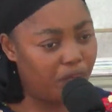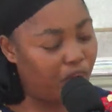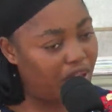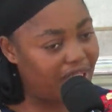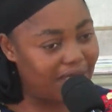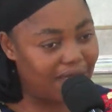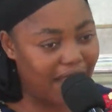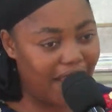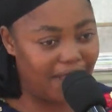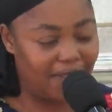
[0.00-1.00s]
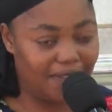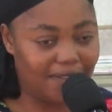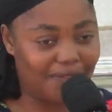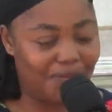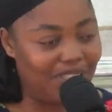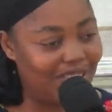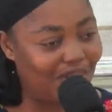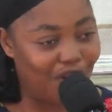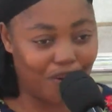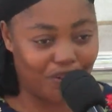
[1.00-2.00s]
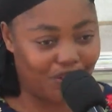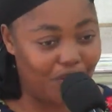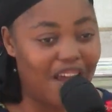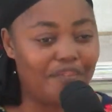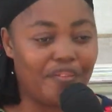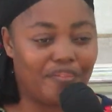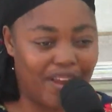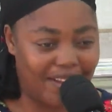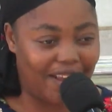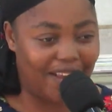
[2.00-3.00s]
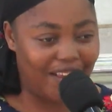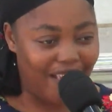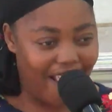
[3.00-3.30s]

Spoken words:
Because since then, this God of truth, have a father.